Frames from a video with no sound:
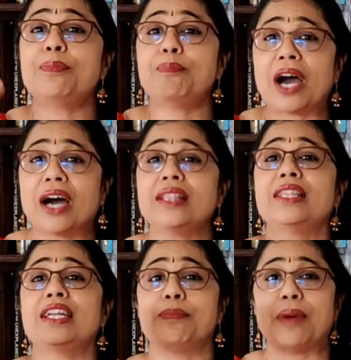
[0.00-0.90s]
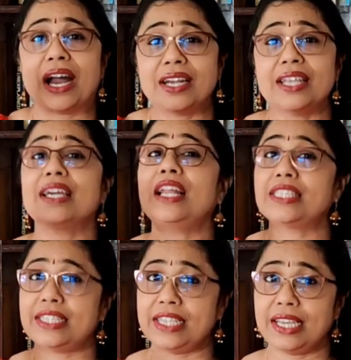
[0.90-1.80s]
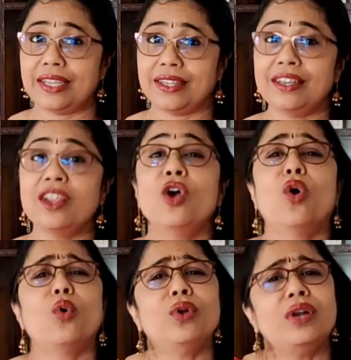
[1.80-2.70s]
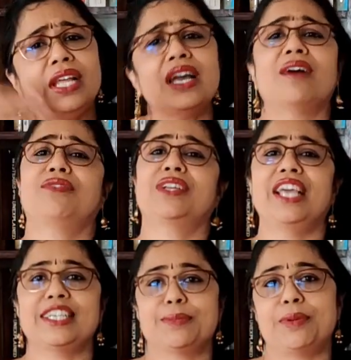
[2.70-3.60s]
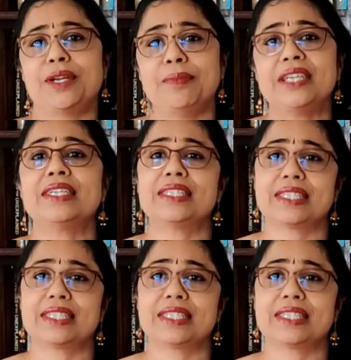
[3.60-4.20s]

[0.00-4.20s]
path that a particle has taken only after the experiment is